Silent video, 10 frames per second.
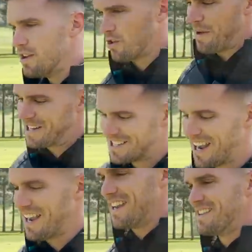So I'm
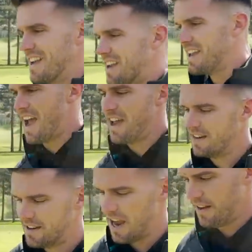excited to get
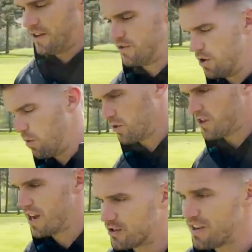in these new ones.
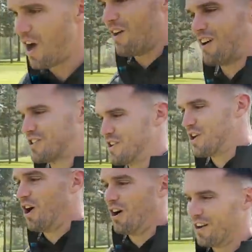Yeah, so now I've actually
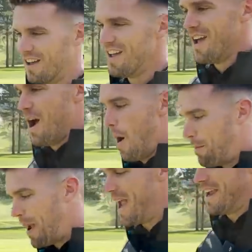got a
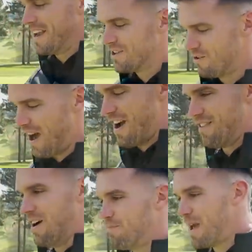Ping
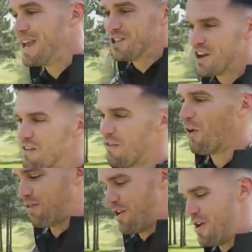driver, Ping
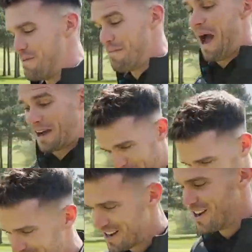G430
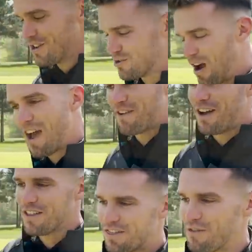Max,
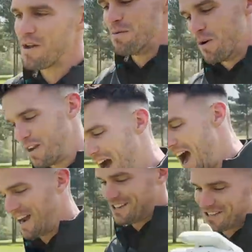driver, 3-wood and